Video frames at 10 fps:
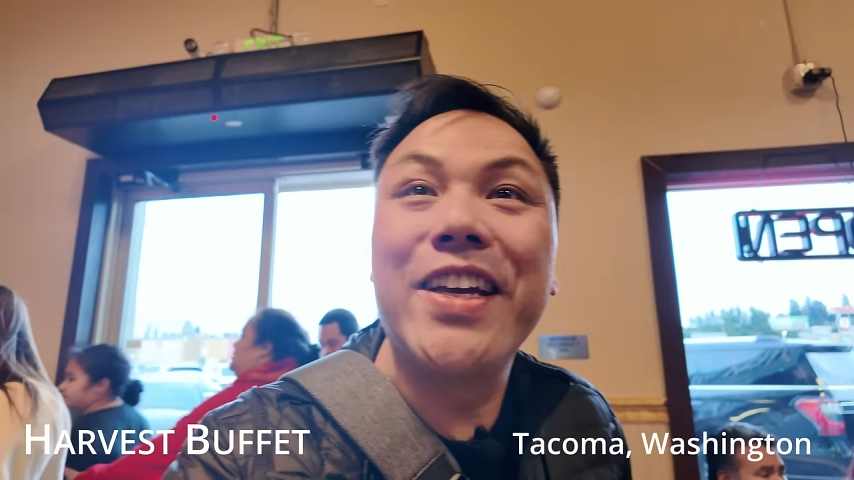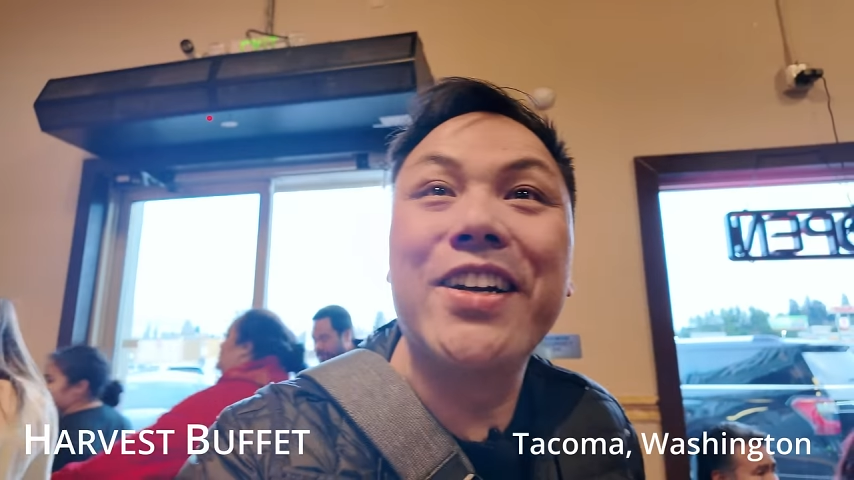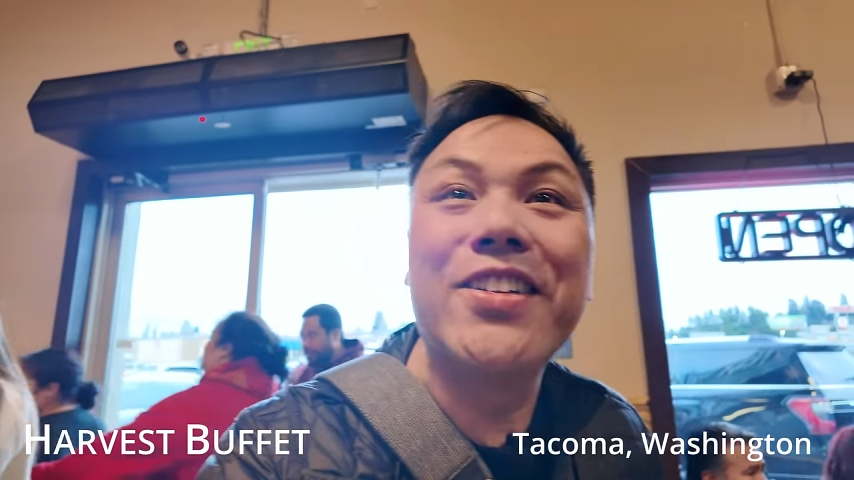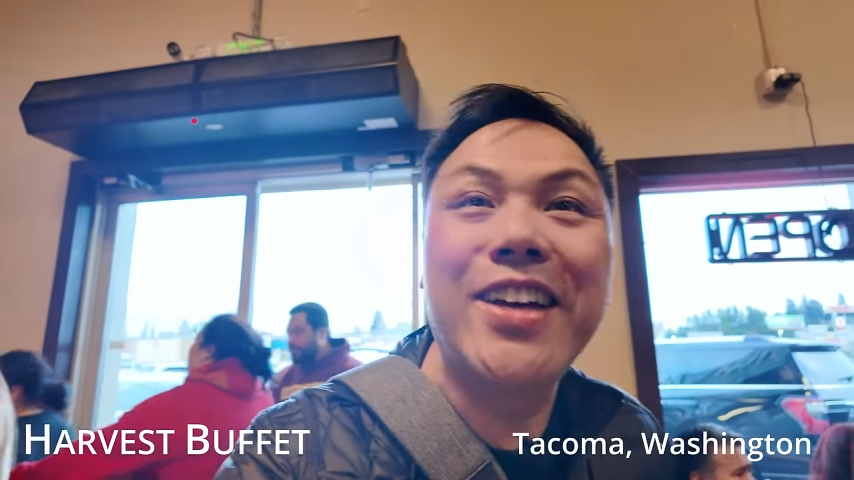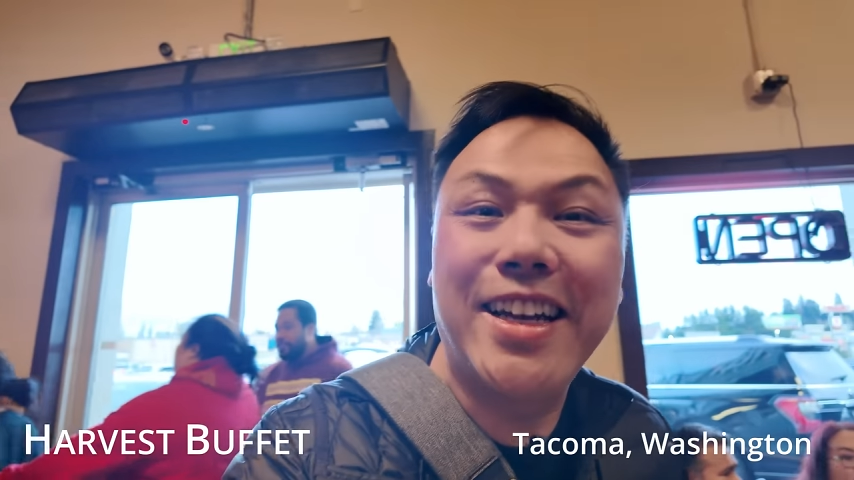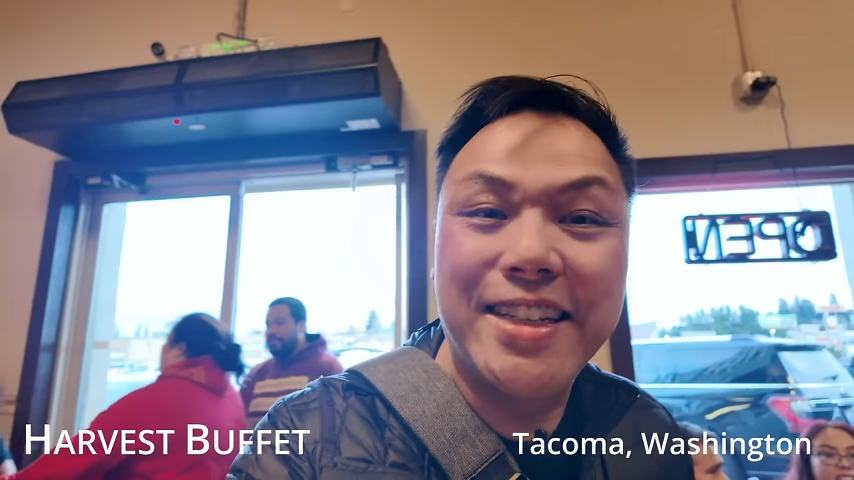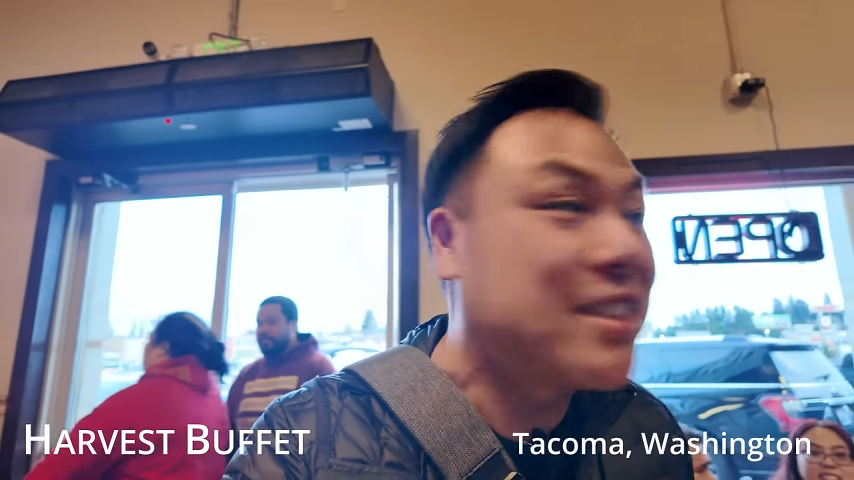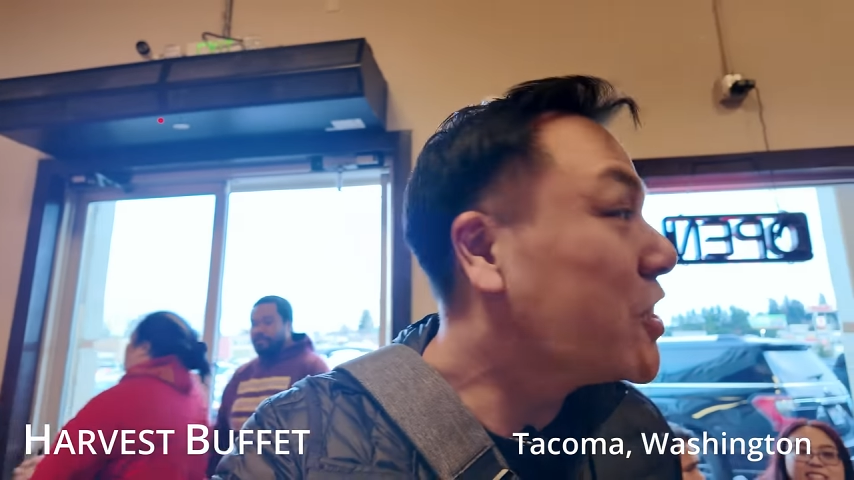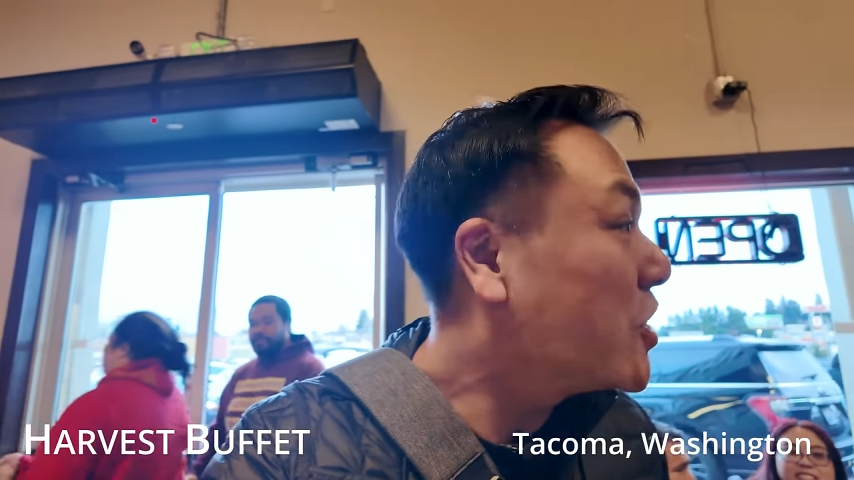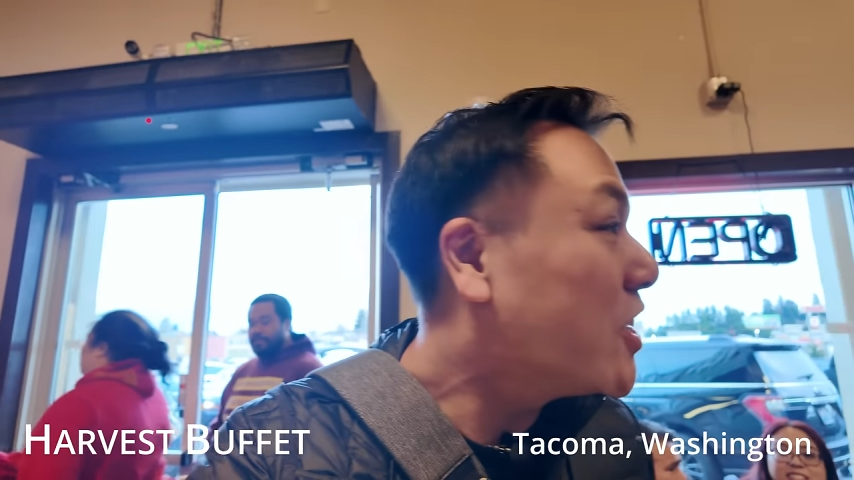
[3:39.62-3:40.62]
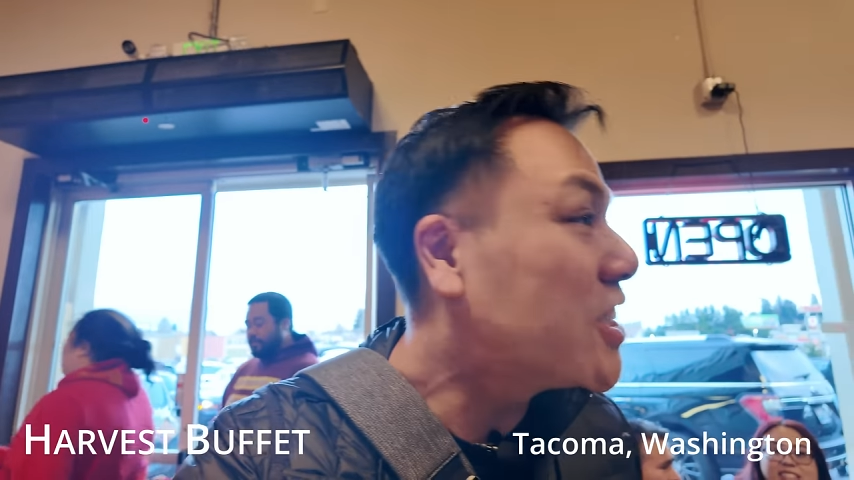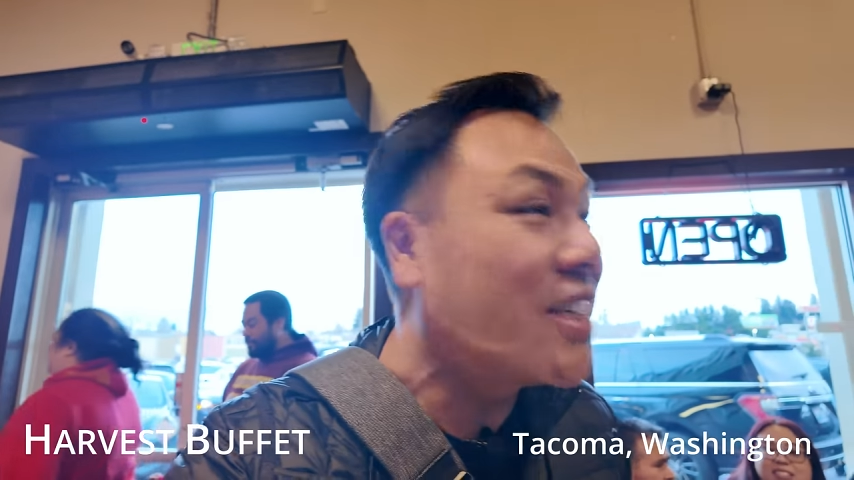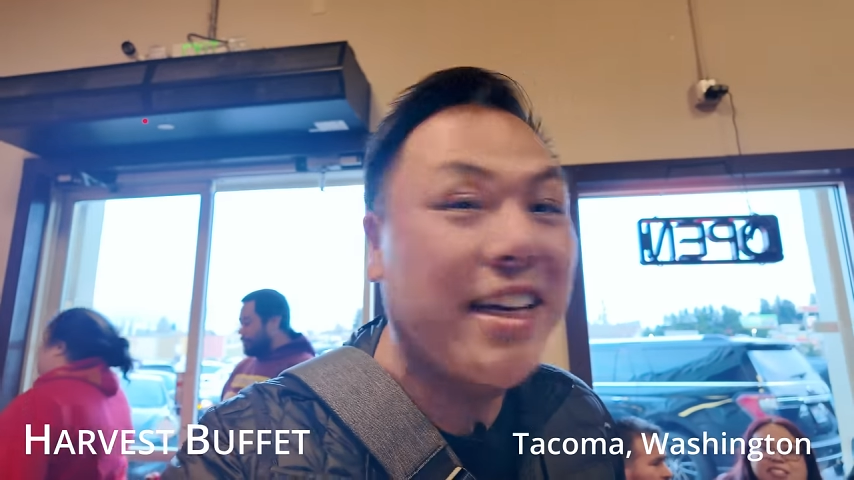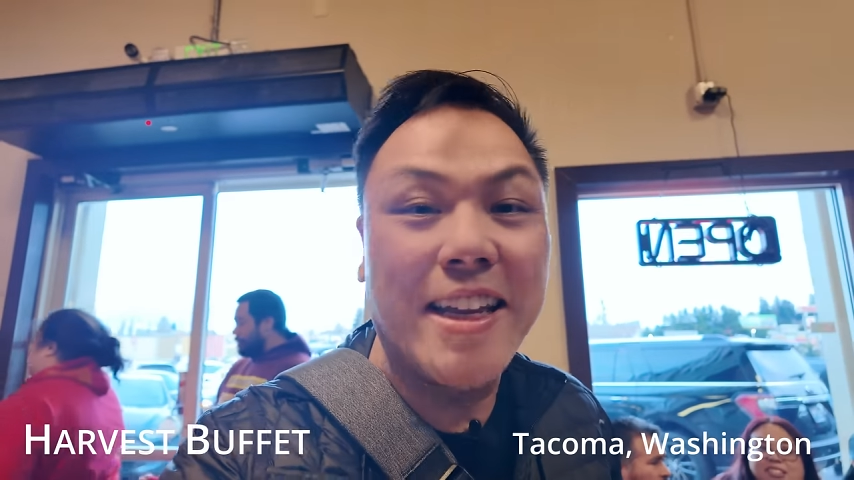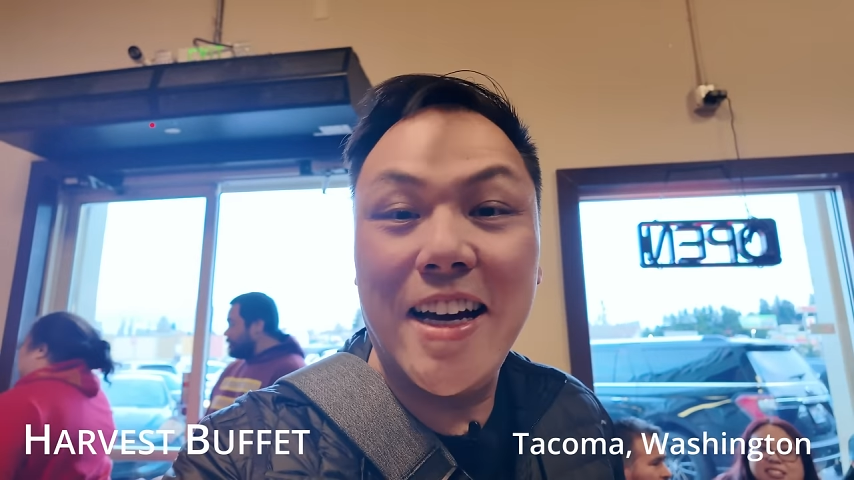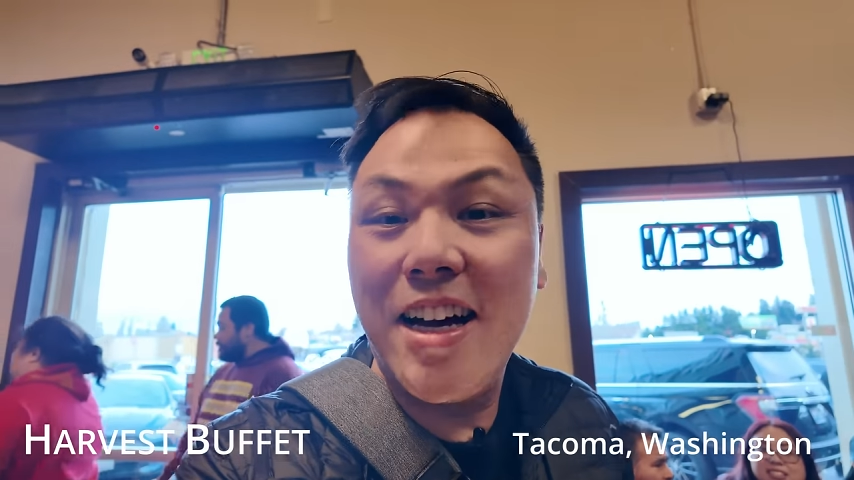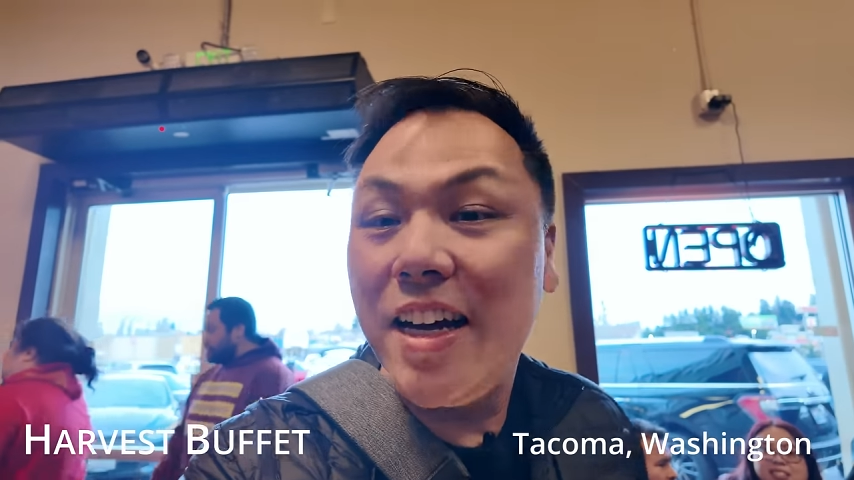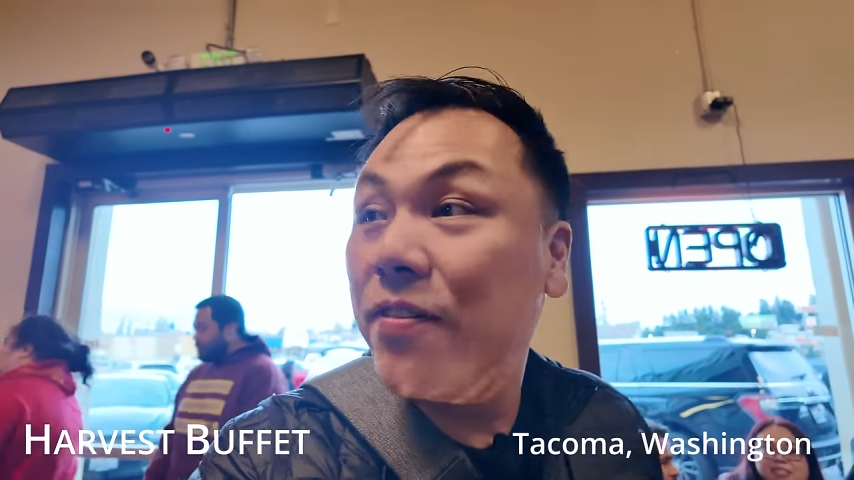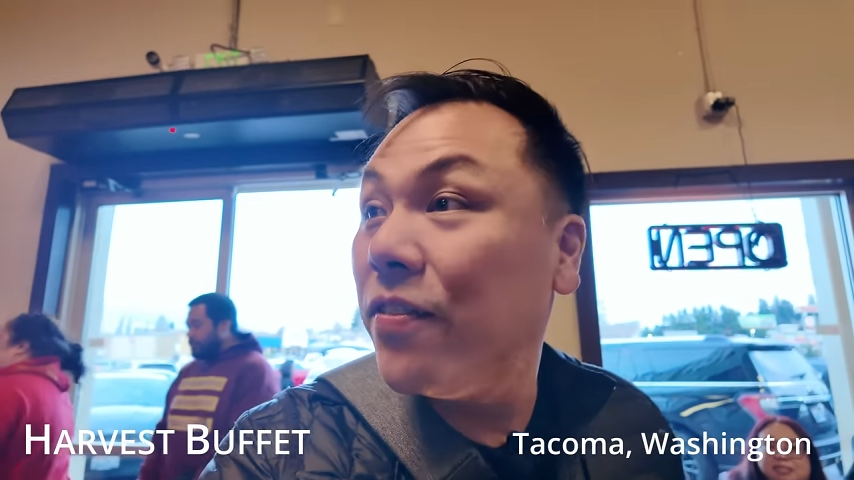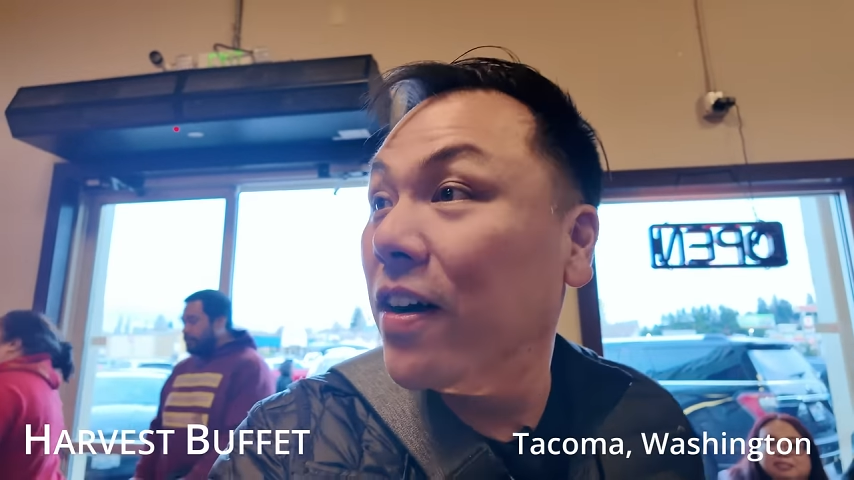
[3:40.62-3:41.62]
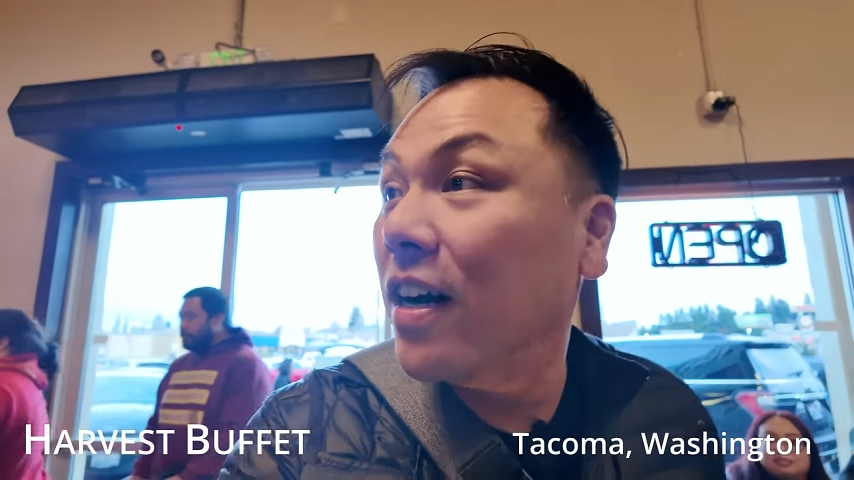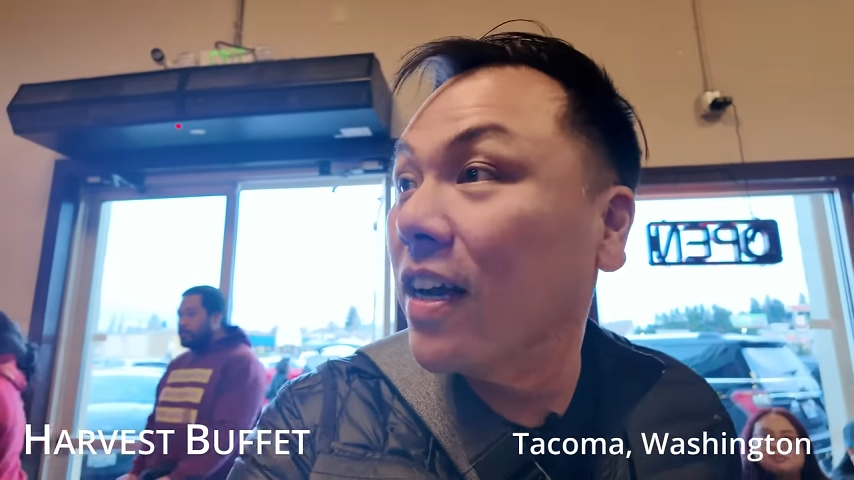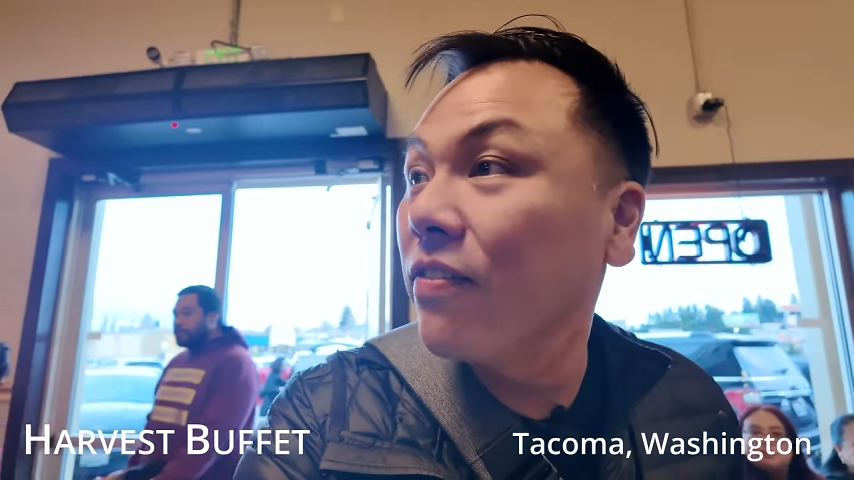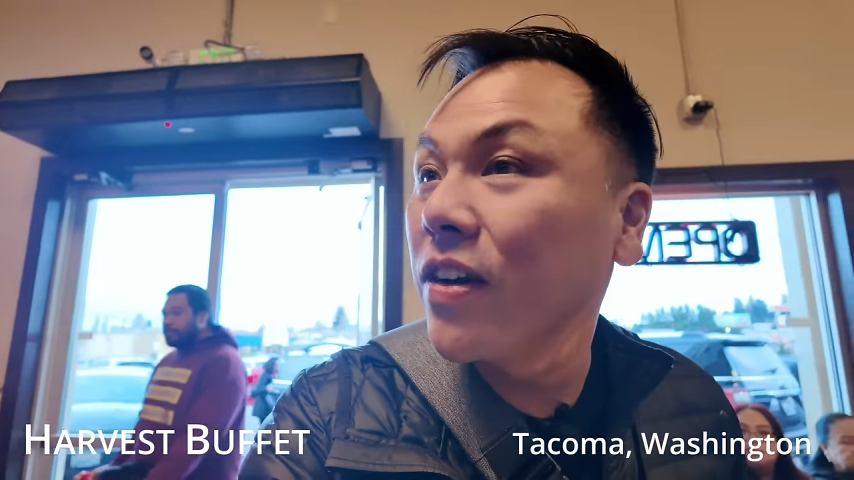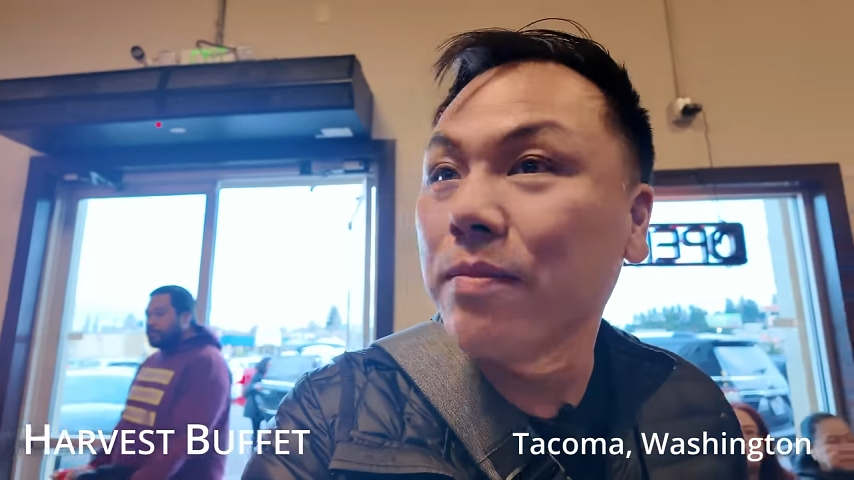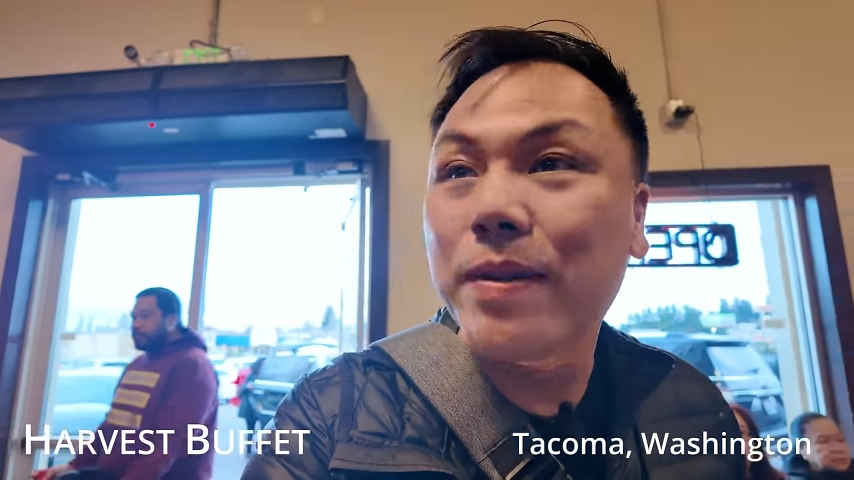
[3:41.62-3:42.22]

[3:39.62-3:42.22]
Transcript: here, and it's just like the I-5